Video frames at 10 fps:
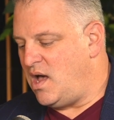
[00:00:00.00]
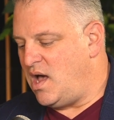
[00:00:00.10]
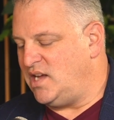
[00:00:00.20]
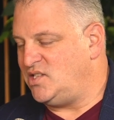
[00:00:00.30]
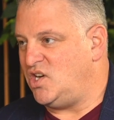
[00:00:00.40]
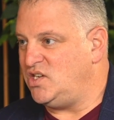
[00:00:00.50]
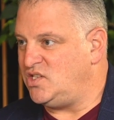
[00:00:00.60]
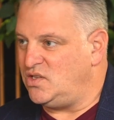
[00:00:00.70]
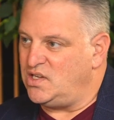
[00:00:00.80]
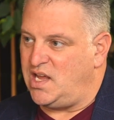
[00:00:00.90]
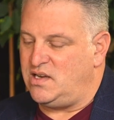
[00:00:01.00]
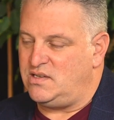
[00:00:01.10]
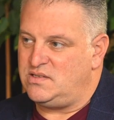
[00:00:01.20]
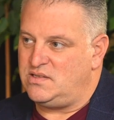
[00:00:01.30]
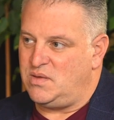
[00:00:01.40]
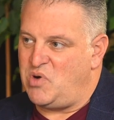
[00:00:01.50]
I started to look at the